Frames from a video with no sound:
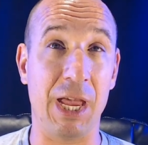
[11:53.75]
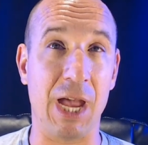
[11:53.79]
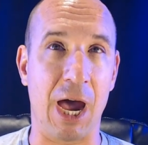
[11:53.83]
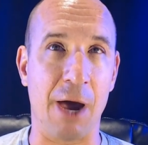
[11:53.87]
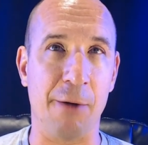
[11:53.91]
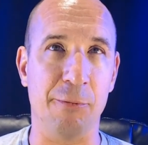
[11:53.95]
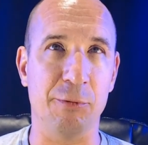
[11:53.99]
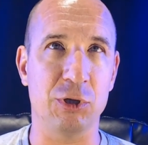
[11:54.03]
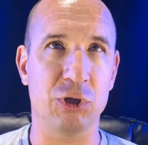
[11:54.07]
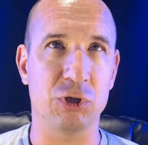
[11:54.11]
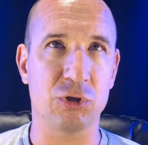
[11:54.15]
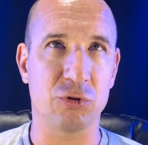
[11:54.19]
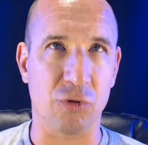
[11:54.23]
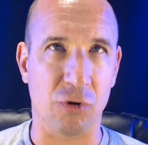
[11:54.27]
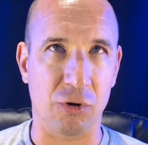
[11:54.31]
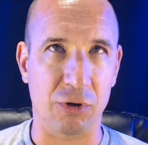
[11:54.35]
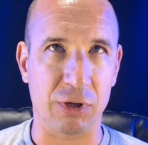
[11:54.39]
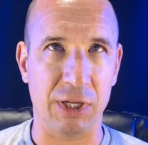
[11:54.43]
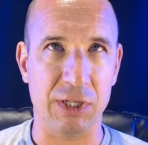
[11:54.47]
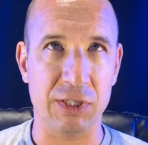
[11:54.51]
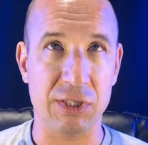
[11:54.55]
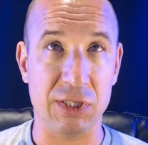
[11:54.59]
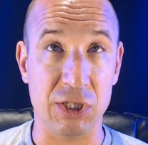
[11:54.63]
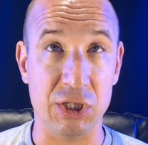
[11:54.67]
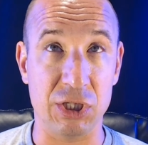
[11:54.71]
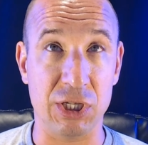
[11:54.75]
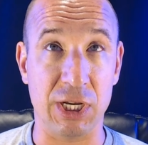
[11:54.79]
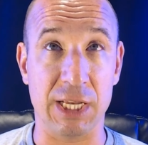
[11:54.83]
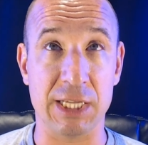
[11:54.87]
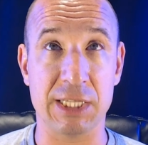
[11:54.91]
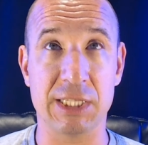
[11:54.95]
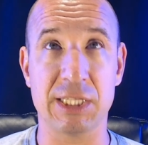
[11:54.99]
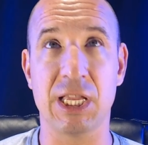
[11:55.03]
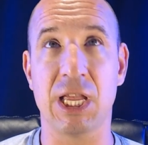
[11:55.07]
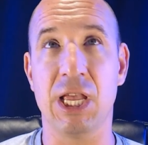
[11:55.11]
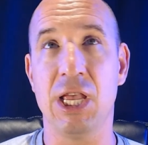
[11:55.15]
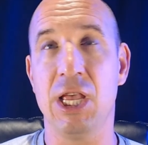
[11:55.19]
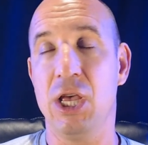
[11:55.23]
I would strongly
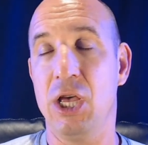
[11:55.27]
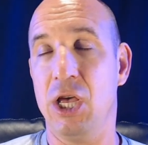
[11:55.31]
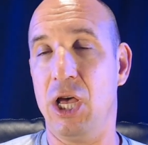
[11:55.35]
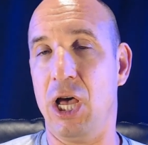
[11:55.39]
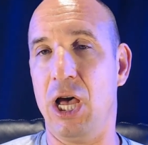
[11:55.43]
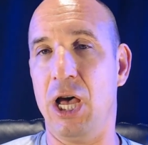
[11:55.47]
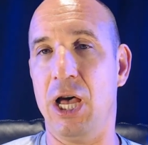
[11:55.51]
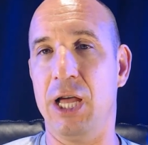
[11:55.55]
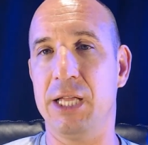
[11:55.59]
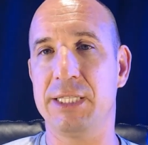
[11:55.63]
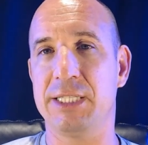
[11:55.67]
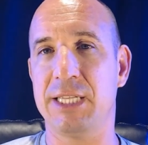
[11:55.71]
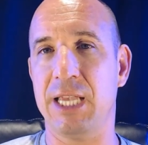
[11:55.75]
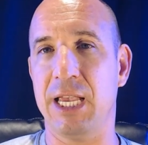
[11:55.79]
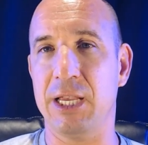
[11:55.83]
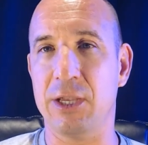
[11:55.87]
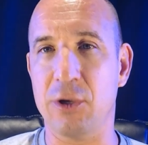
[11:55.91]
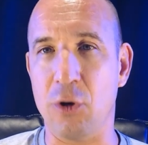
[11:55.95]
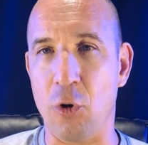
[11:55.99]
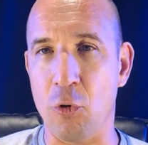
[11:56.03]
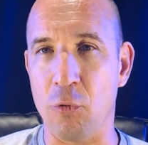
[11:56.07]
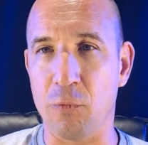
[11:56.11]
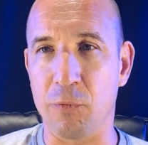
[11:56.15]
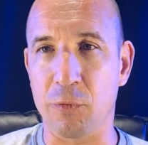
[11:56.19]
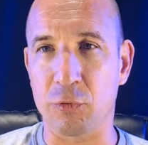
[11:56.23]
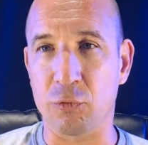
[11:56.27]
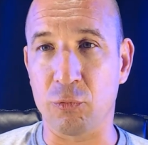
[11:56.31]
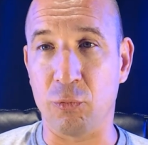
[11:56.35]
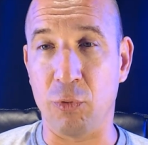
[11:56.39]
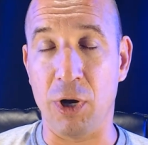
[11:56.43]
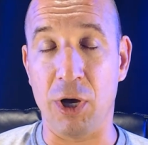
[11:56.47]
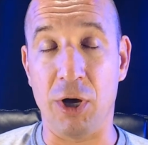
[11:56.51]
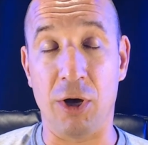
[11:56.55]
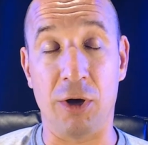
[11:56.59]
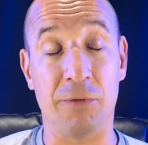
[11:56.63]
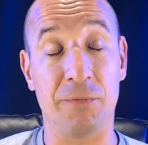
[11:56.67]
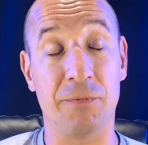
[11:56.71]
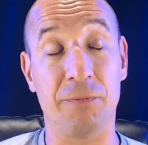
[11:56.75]
suggest take over
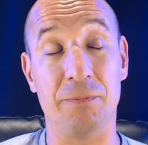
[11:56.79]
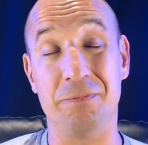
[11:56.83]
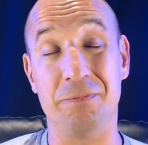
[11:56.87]
12.